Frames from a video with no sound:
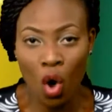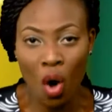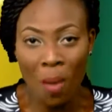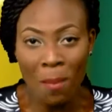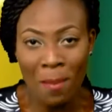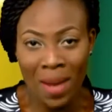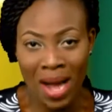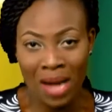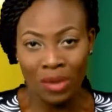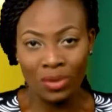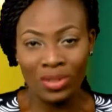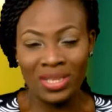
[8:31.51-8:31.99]

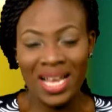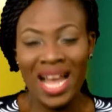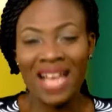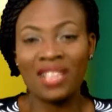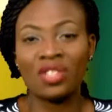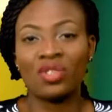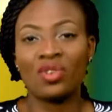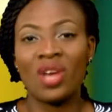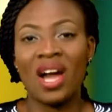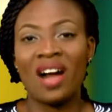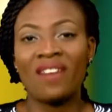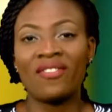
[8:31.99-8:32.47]
come out
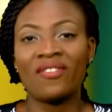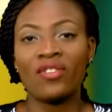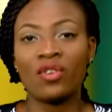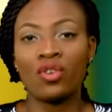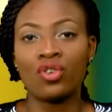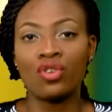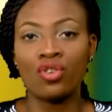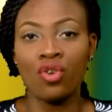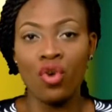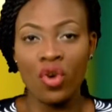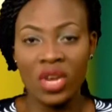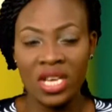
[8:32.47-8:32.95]
as you have
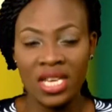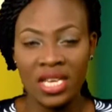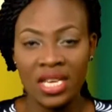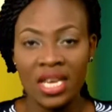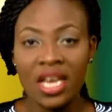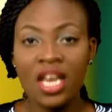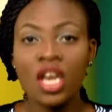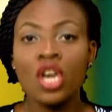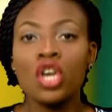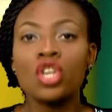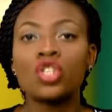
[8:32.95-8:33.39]
growing.